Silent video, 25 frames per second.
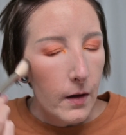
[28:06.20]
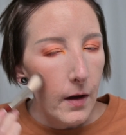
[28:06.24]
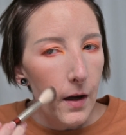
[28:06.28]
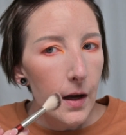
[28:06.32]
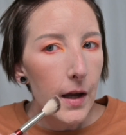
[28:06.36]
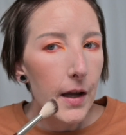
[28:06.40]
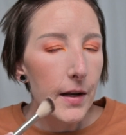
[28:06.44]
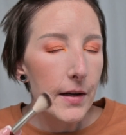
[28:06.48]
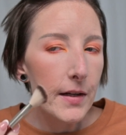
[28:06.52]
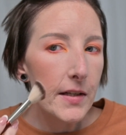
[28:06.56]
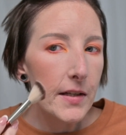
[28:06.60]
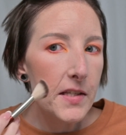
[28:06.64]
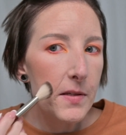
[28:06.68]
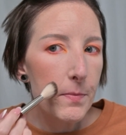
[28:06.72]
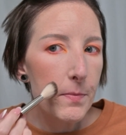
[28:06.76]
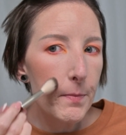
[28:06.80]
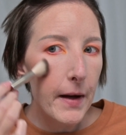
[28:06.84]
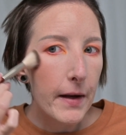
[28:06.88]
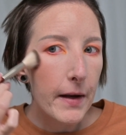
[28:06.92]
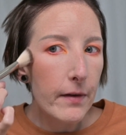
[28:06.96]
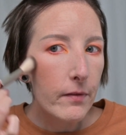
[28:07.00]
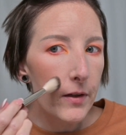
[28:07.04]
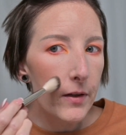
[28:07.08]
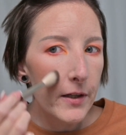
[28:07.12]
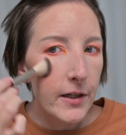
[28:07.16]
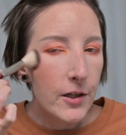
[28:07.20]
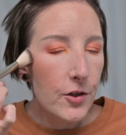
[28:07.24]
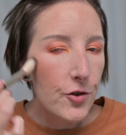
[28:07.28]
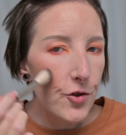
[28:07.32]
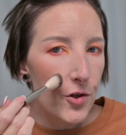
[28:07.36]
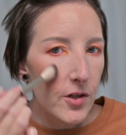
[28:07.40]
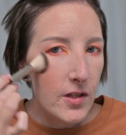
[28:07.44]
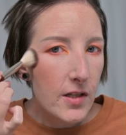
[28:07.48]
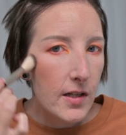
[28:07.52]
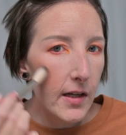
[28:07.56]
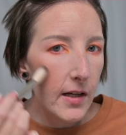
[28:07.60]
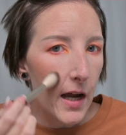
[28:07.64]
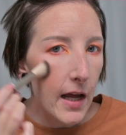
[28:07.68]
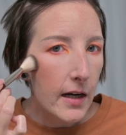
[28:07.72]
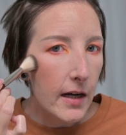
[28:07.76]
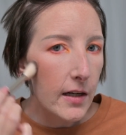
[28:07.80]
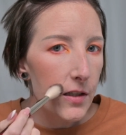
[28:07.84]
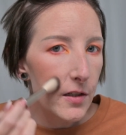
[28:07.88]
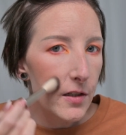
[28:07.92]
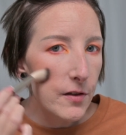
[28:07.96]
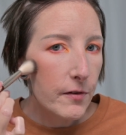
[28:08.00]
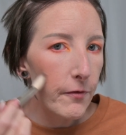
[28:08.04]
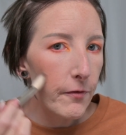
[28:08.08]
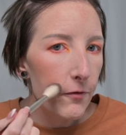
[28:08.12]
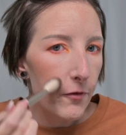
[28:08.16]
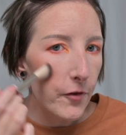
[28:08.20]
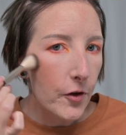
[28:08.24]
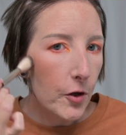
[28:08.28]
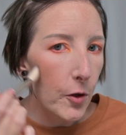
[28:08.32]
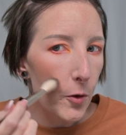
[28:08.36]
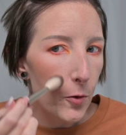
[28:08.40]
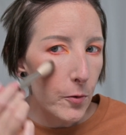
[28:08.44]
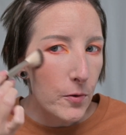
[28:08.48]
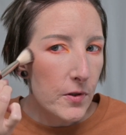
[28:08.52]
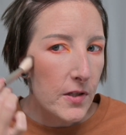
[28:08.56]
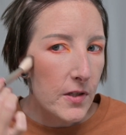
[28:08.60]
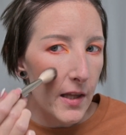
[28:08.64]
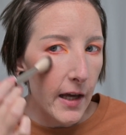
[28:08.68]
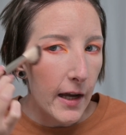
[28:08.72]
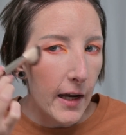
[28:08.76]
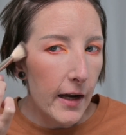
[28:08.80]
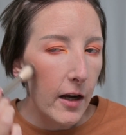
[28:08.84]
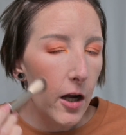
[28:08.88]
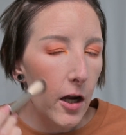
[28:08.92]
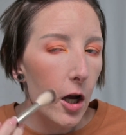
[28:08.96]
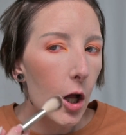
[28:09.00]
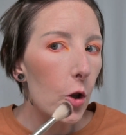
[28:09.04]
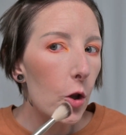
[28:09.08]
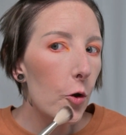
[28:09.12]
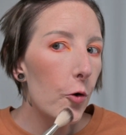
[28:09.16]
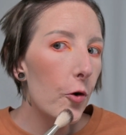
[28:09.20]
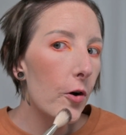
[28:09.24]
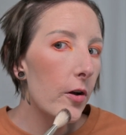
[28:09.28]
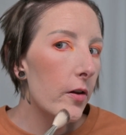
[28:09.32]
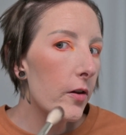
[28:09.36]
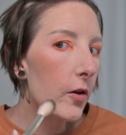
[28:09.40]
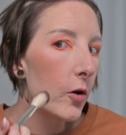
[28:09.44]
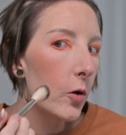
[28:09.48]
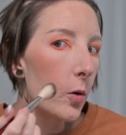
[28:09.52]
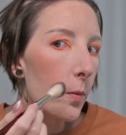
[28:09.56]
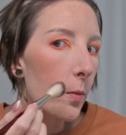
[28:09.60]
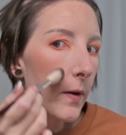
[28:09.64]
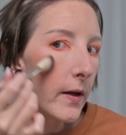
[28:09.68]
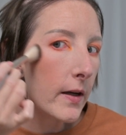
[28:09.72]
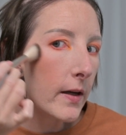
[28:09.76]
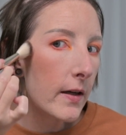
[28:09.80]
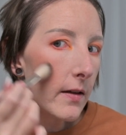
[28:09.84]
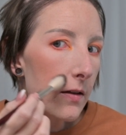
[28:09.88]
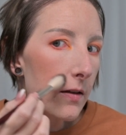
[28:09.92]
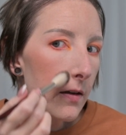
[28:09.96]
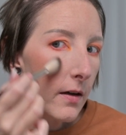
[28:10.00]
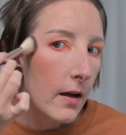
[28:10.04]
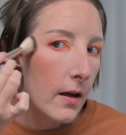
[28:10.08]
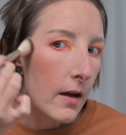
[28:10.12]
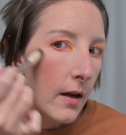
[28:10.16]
And it's mainly just to kind of diffuse that color a little bit.